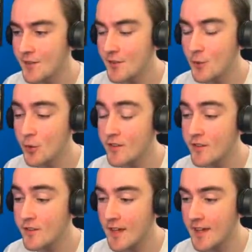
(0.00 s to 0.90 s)
This dude is
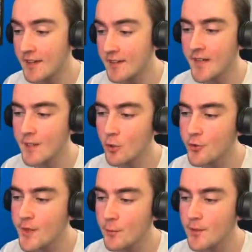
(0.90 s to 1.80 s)
insane. He
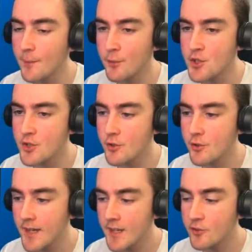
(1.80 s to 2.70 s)
knows that they're in the
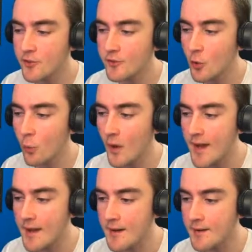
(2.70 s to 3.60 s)
bushes. He just doesn't know
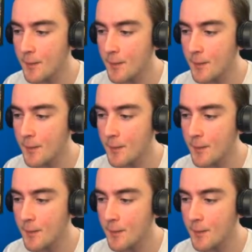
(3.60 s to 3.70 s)
where.